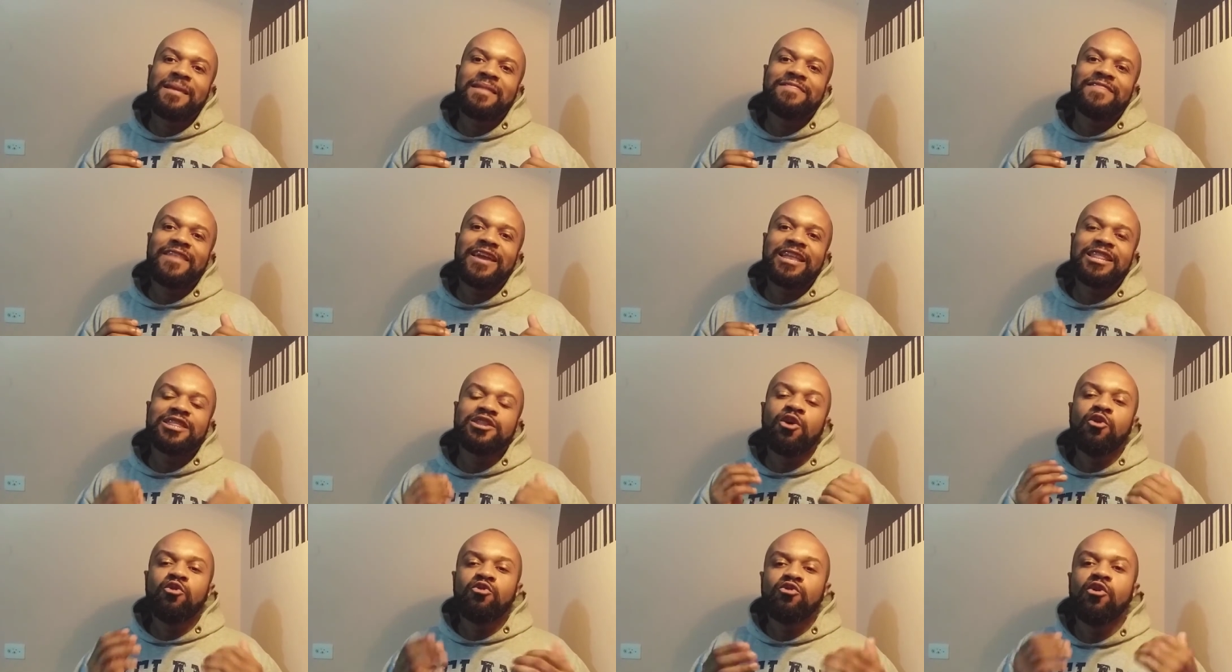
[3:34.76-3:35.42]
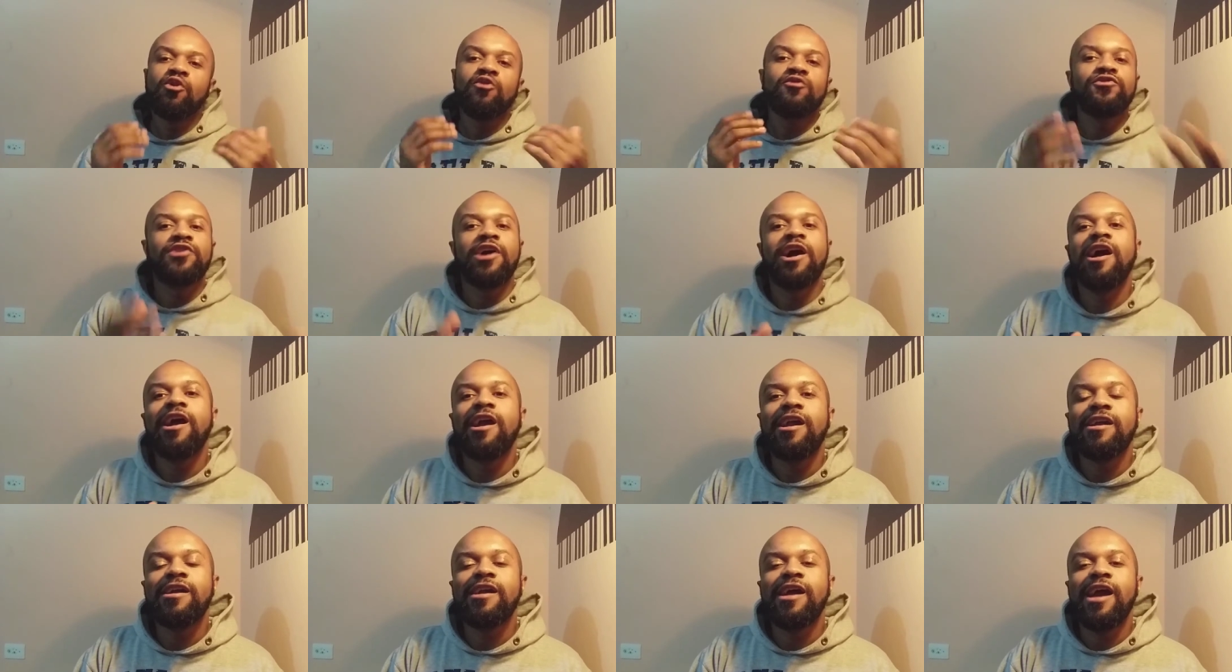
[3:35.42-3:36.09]
they don't go
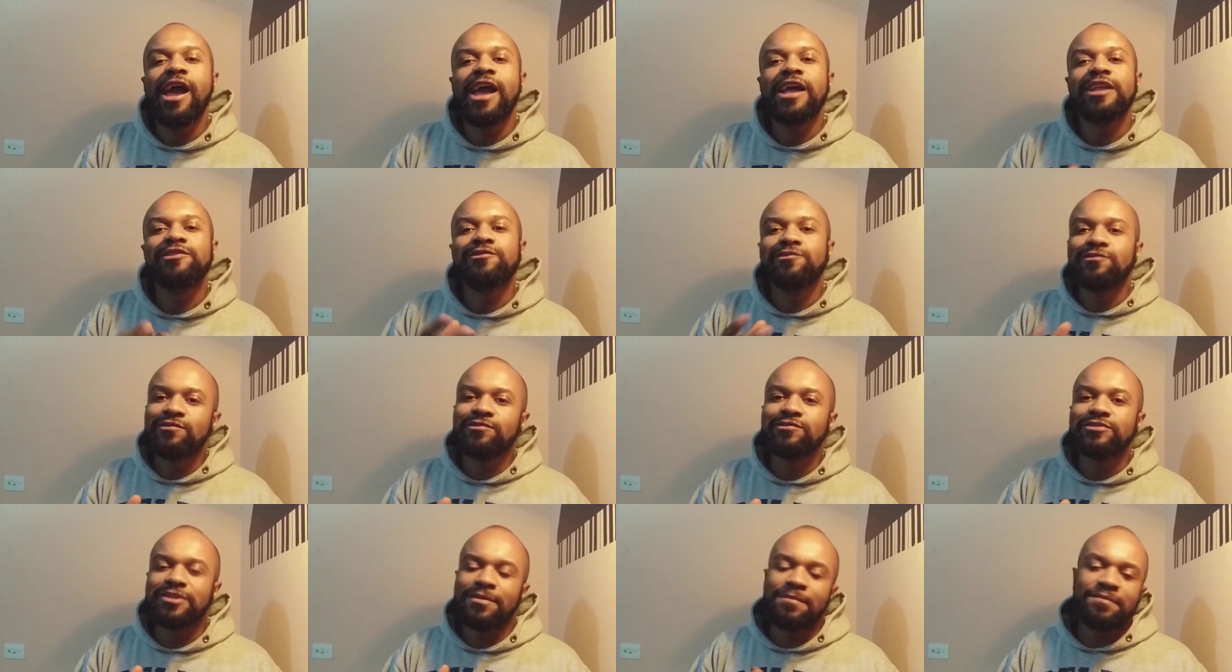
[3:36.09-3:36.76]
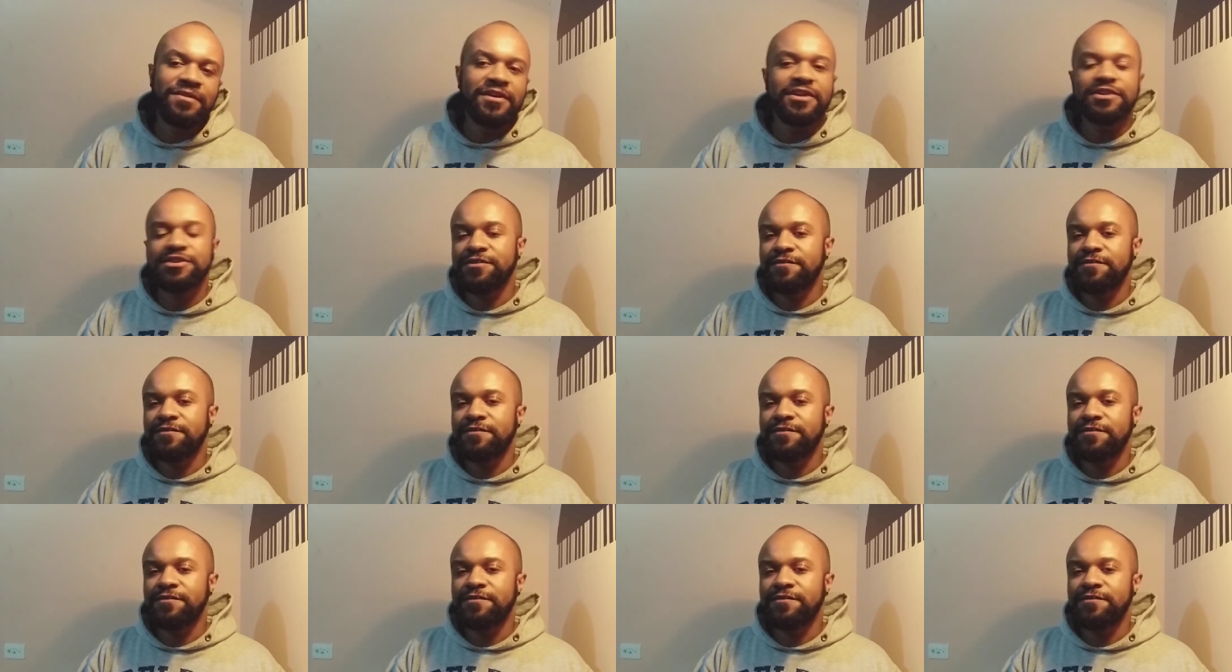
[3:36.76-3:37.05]
there and do something